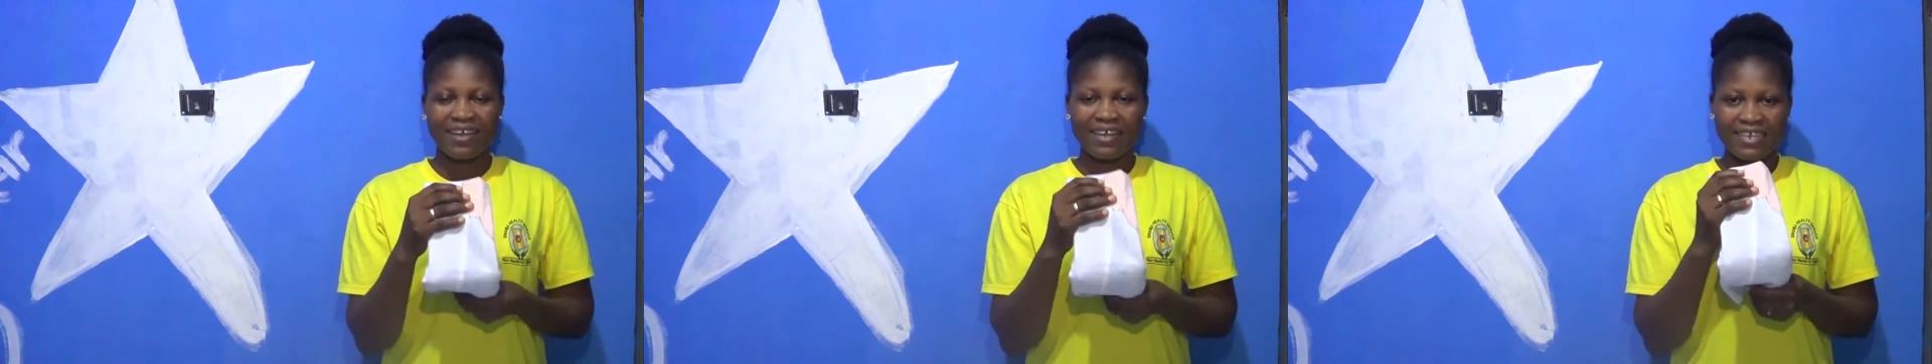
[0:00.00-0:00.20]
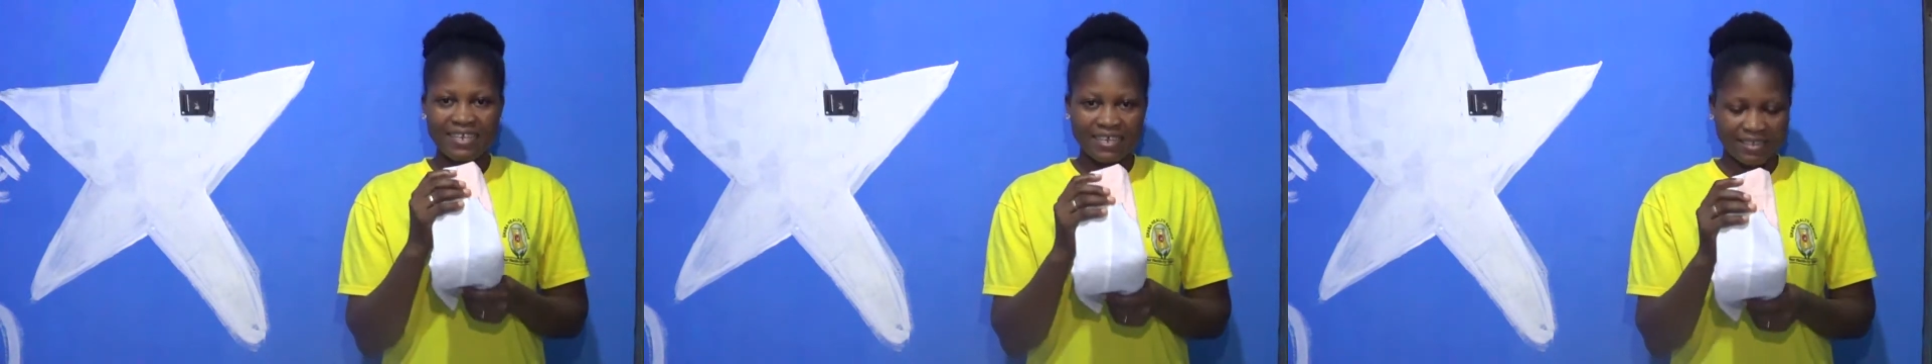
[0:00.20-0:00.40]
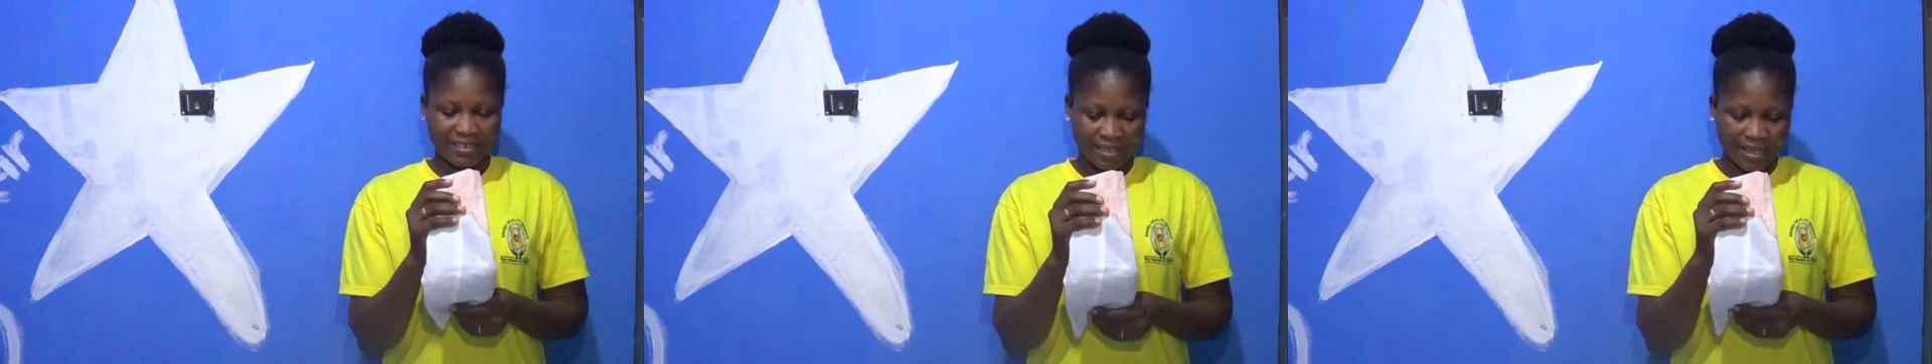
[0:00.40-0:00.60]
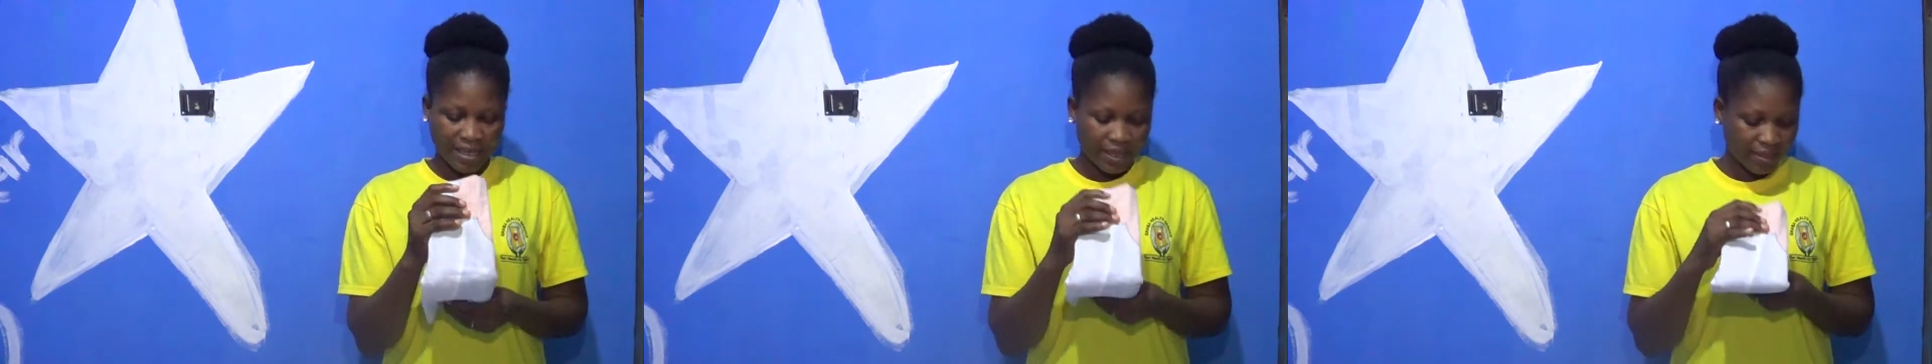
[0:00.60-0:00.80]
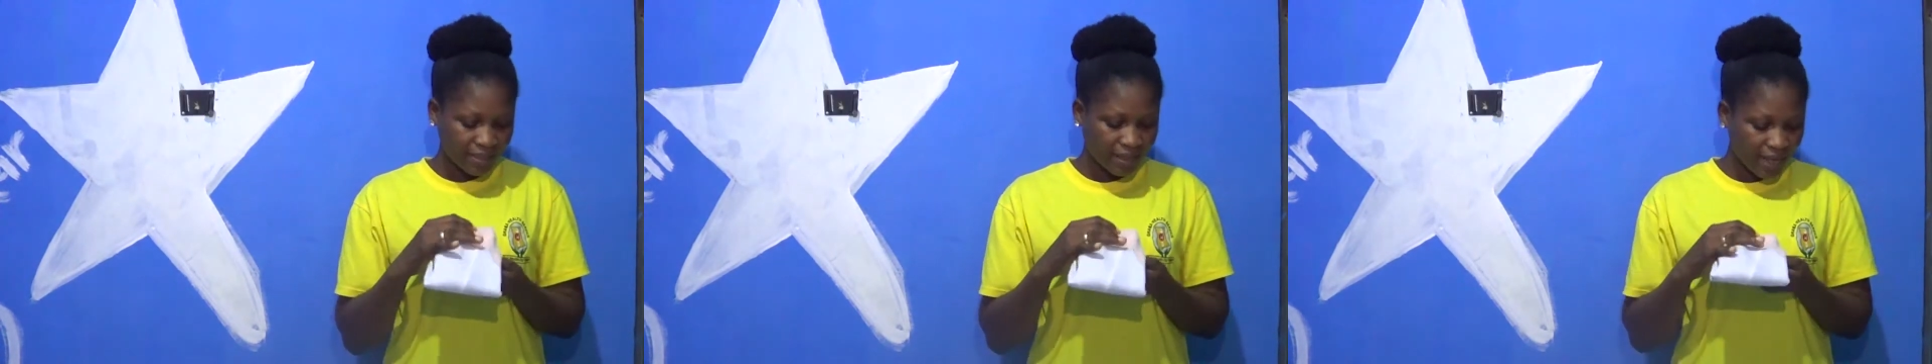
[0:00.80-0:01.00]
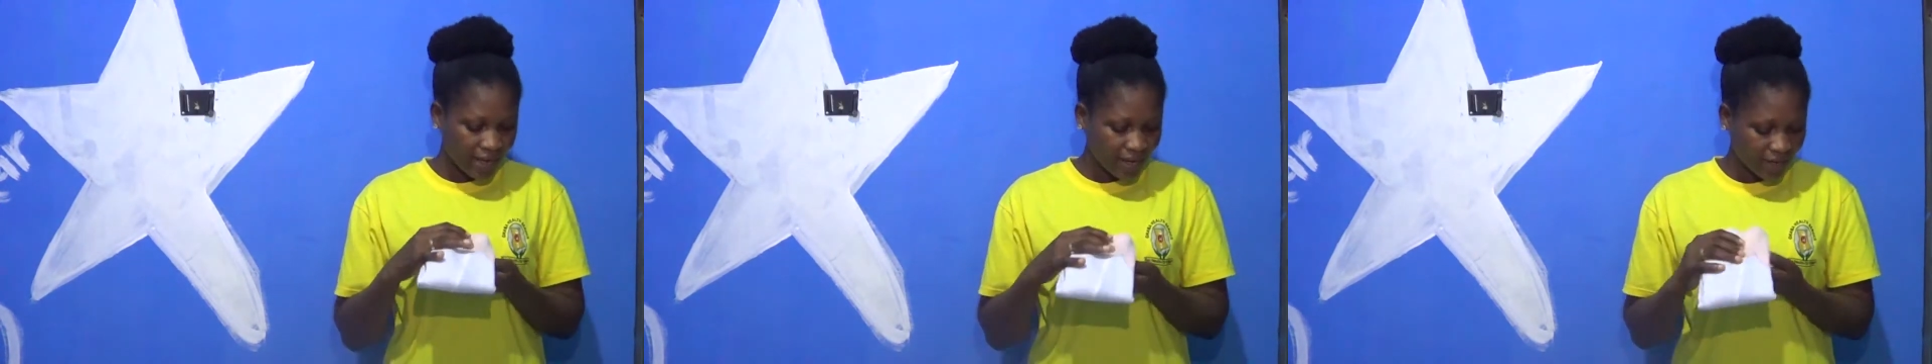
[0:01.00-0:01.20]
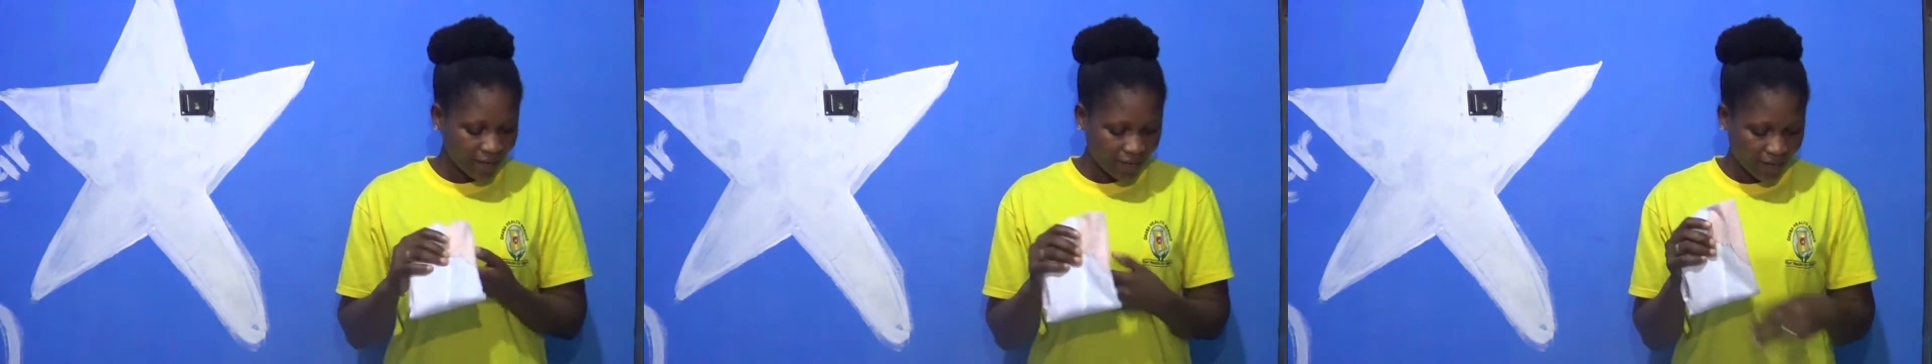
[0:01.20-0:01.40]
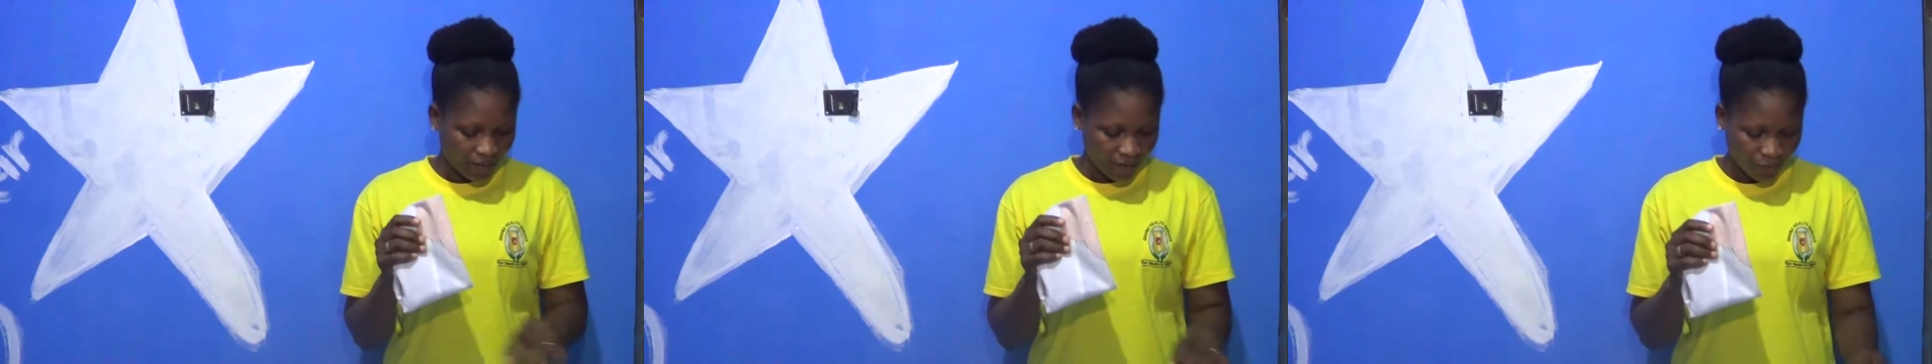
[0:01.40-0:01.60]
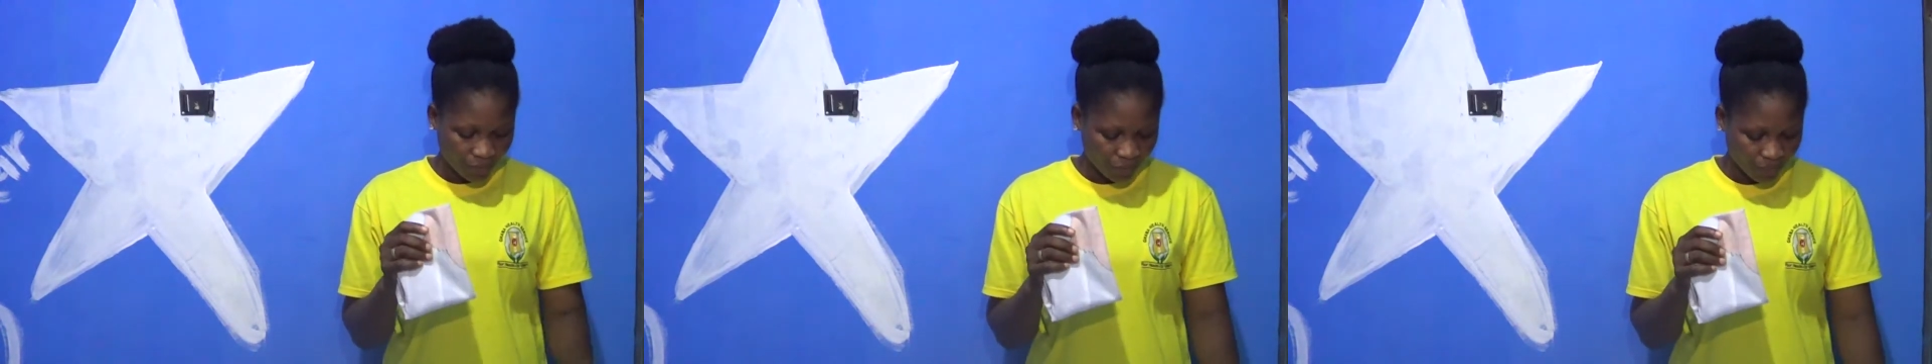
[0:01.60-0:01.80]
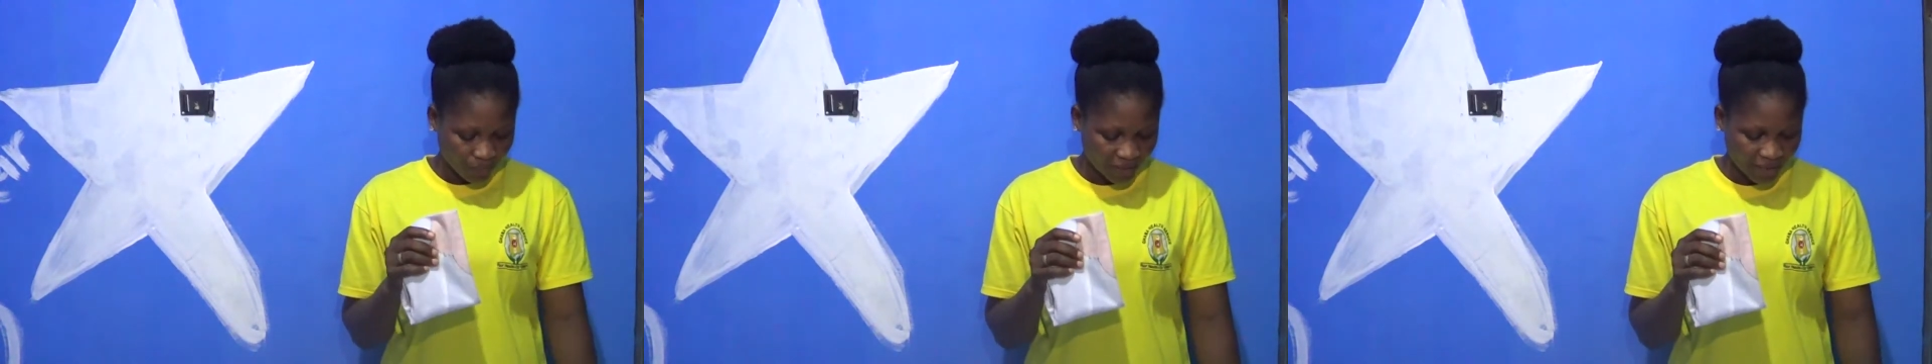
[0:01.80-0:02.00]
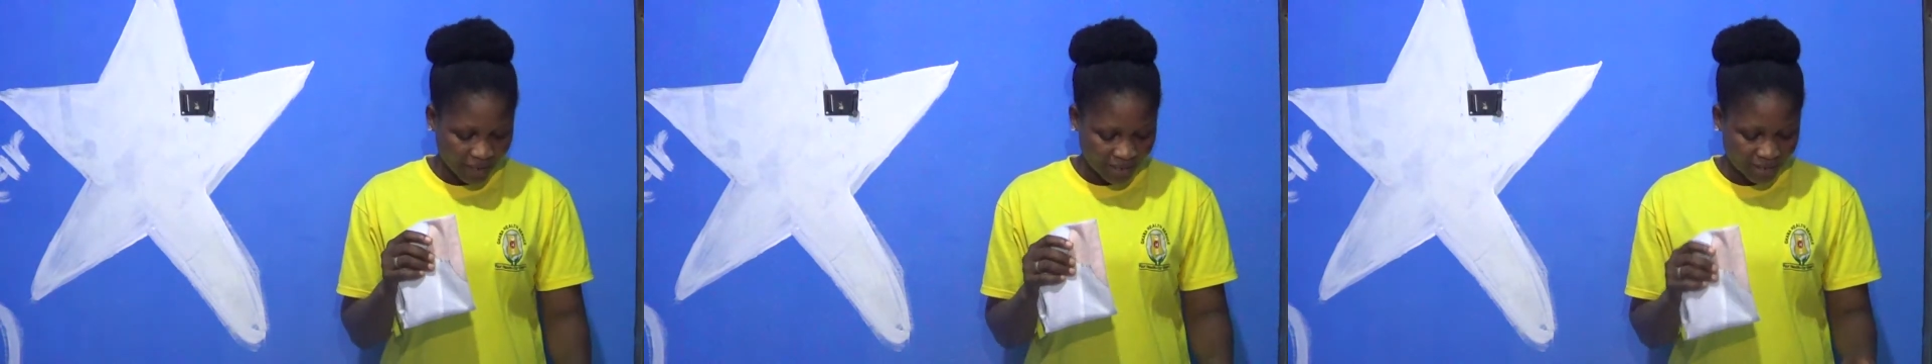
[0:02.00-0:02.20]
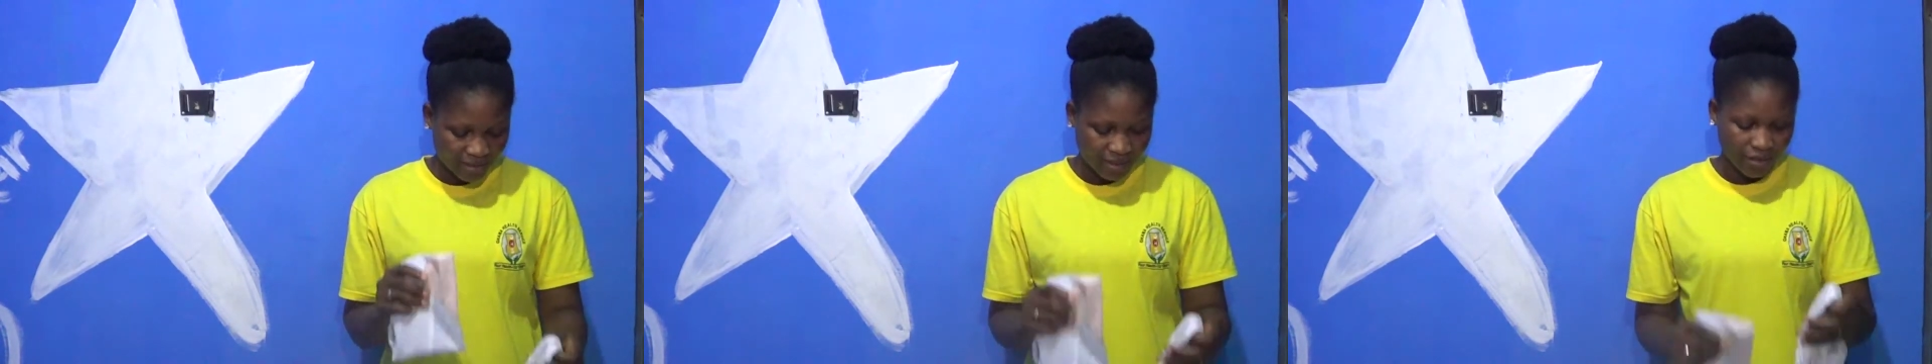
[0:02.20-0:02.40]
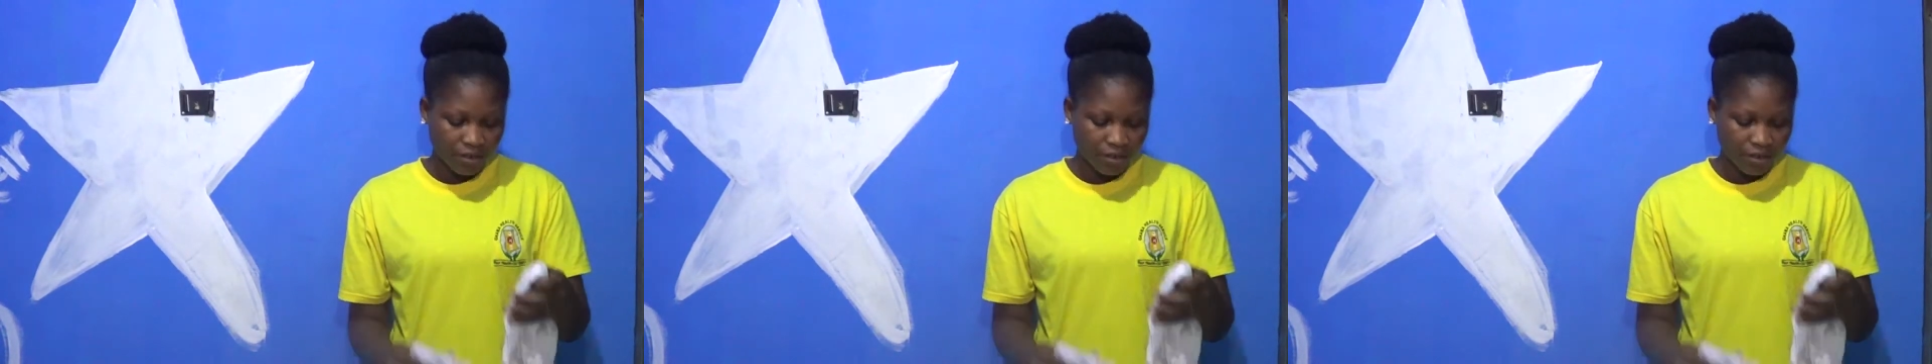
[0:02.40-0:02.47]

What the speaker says: Yes, then with that